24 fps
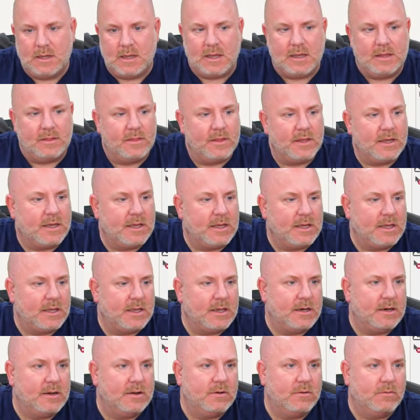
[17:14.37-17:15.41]
And
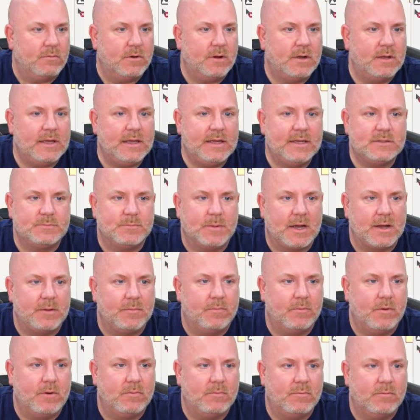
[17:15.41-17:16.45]
then what
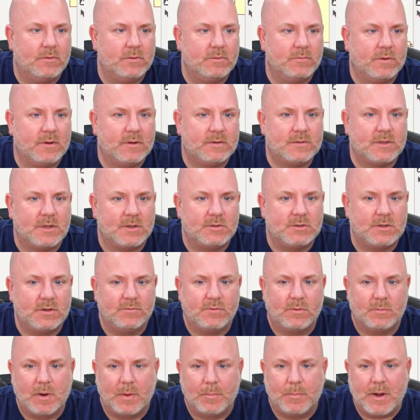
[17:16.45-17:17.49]
was I using
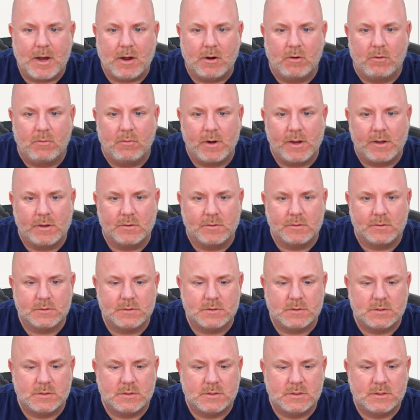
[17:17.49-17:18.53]
for my power rails?